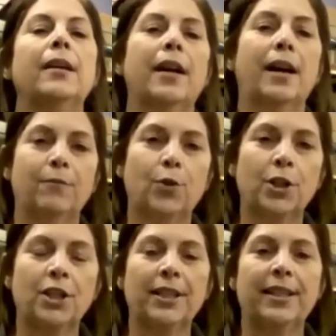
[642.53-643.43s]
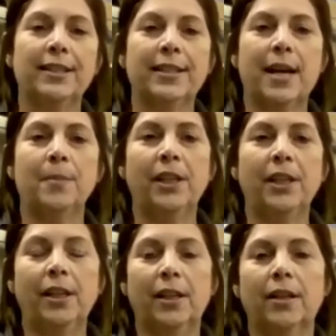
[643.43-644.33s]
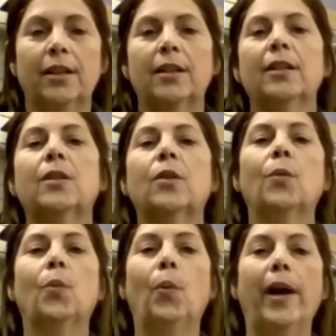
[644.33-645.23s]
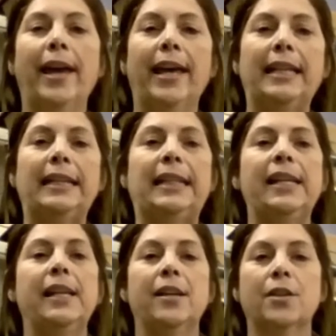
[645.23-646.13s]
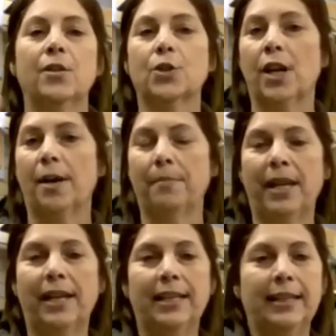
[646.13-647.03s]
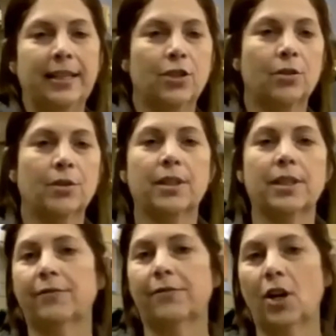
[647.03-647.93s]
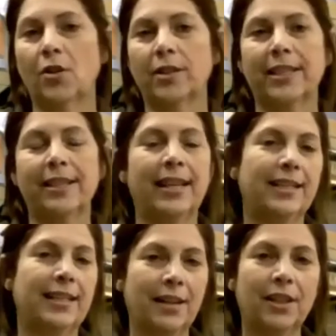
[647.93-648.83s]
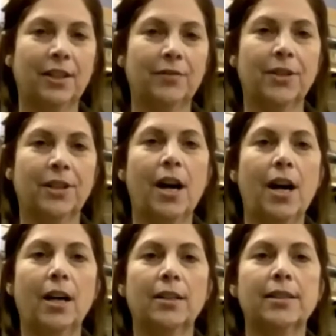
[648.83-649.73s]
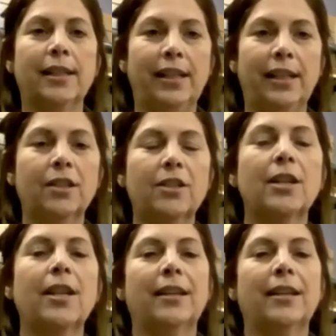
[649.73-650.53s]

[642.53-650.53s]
Unfortunately, this time of year, when there's not many lizards and frogs and things out there for the hawks to eat,